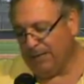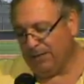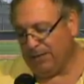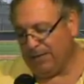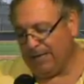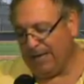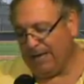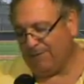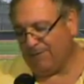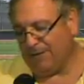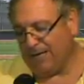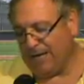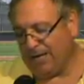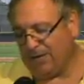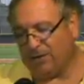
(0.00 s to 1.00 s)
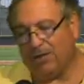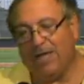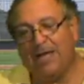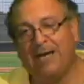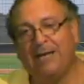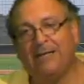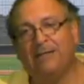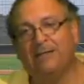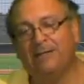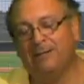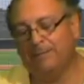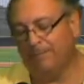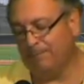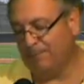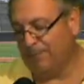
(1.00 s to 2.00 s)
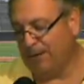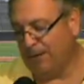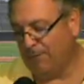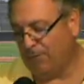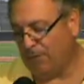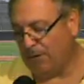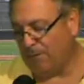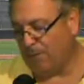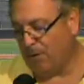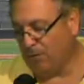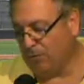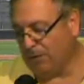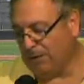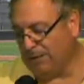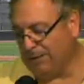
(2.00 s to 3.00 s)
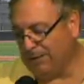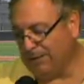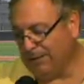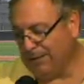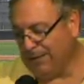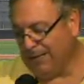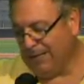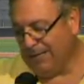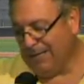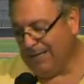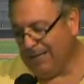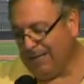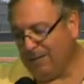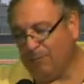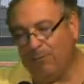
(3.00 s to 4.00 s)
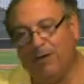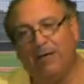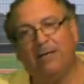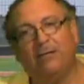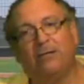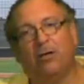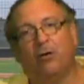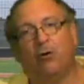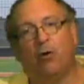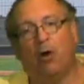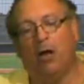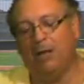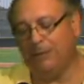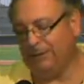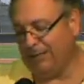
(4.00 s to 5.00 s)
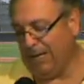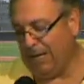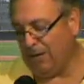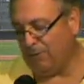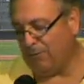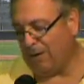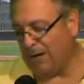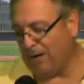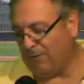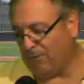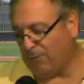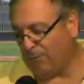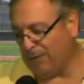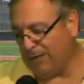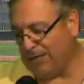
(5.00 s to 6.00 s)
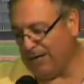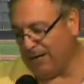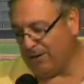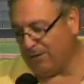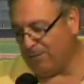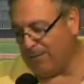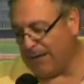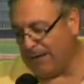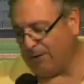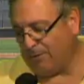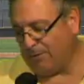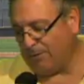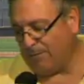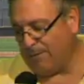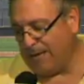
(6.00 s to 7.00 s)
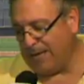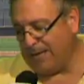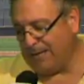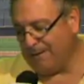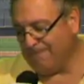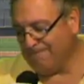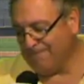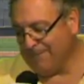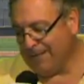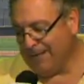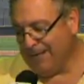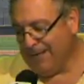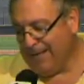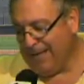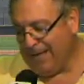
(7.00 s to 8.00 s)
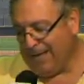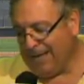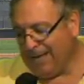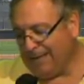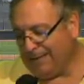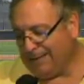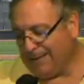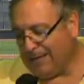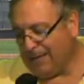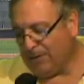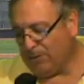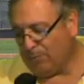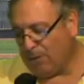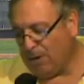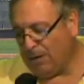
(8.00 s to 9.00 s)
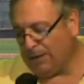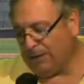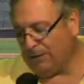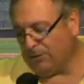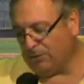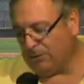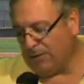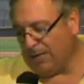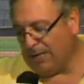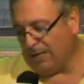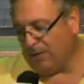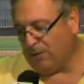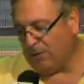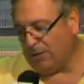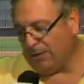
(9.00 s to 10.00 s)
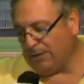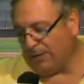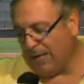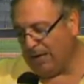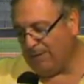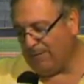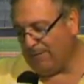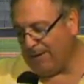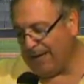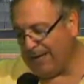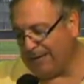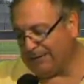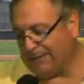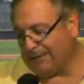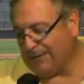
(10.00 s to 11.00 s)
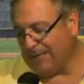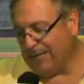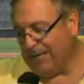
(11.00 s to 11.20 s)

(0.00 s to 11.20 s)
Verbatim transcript: they have the Athletics from Oakland, in what is a crosstown rivalry there, the Battle of the Bay. And uh, the Rockies are taking on the Diamondbacks,